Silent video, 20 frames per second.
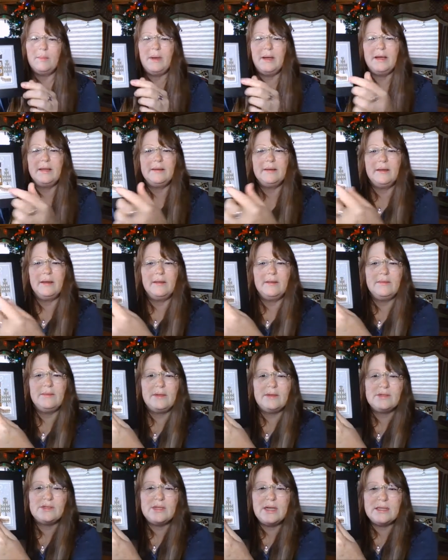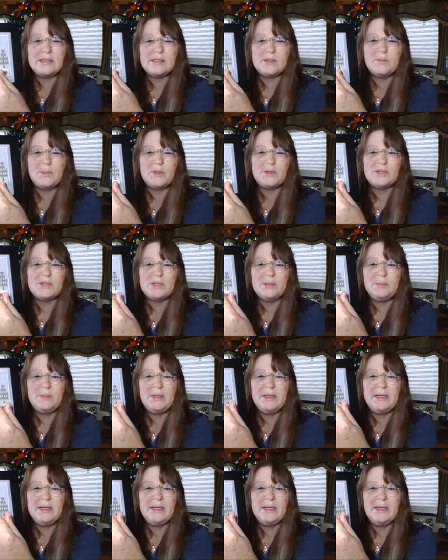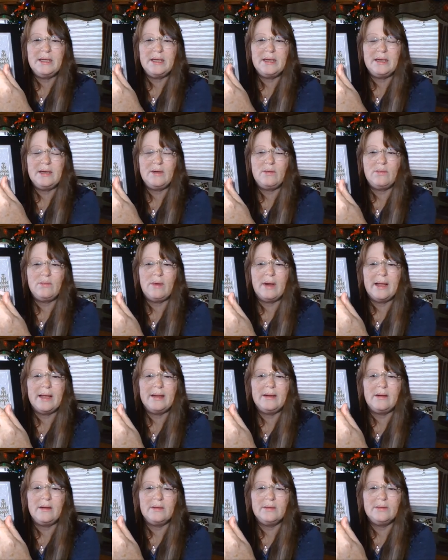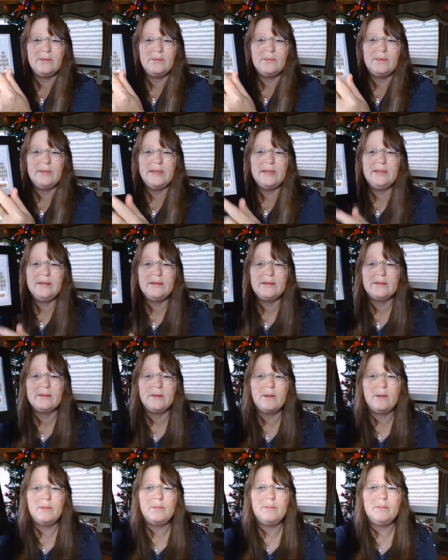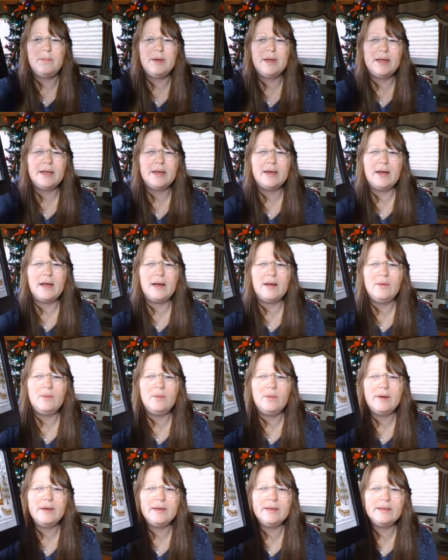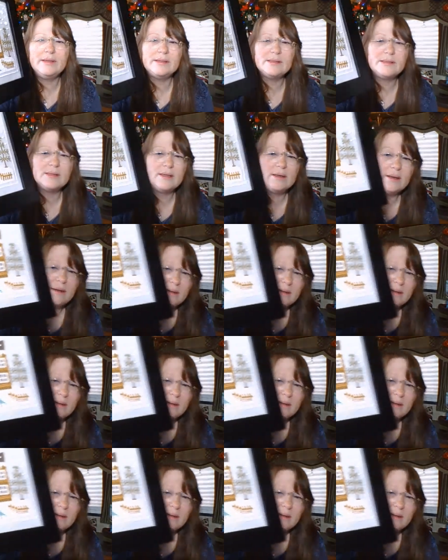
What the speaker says: but there's not supposed to be any red on the wreath, but I went,